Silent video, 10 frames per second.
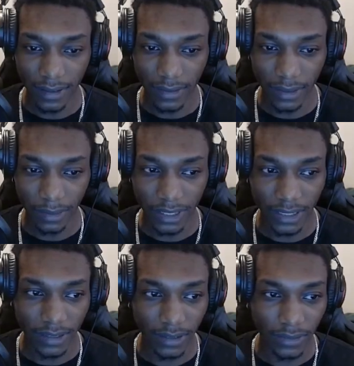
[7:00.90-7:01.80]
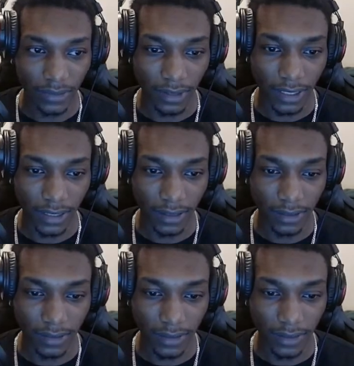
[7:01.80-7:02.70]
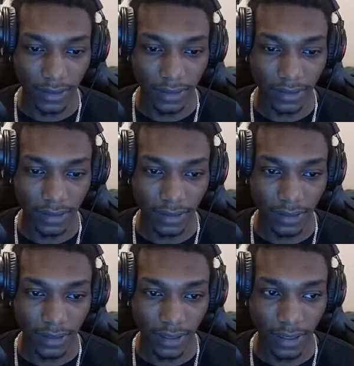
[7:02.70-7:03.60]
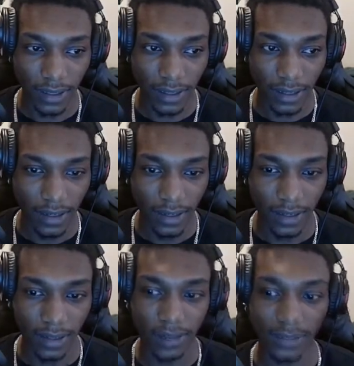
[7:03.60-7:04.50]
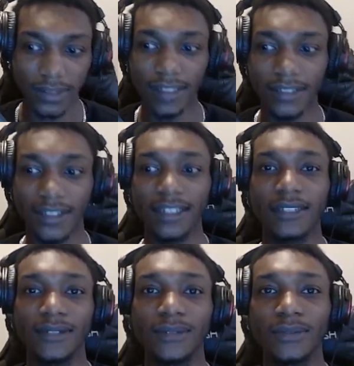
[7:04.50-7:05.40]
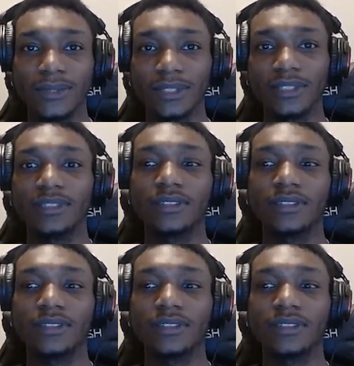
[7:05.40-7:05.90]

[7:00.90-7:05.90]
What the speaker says: gonna play this full house and see how that goes.